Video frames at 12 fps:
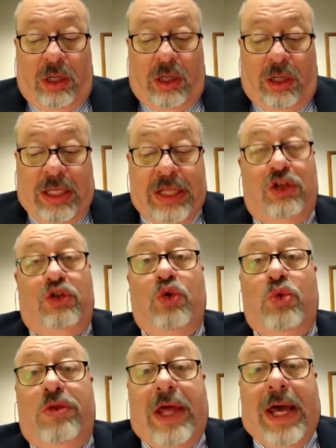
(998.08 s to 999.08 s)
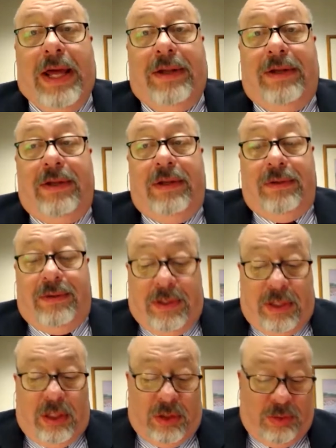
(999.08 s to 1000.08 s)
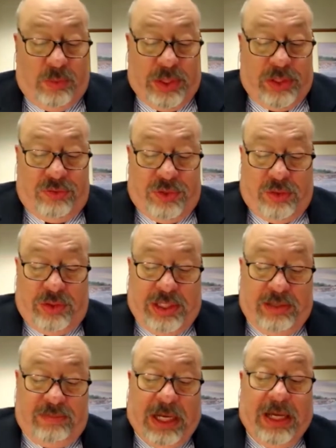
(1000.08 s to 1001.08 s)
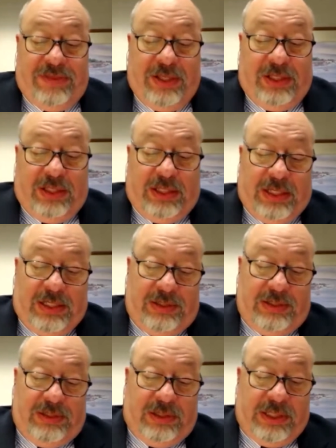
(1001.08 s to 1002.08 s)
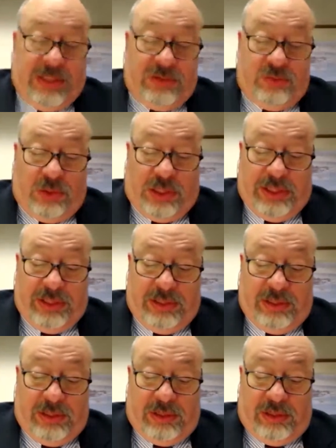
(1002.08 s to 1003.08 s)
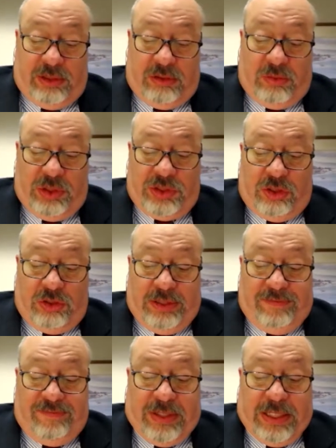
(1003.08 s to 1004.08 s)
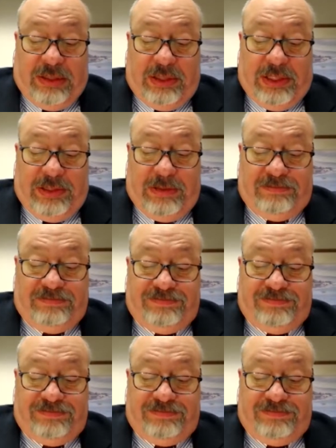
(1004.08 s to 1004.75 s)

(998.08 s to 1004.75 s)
Can you do that? And we don't know yet. But I think you can, and that's why we're certainly filing them.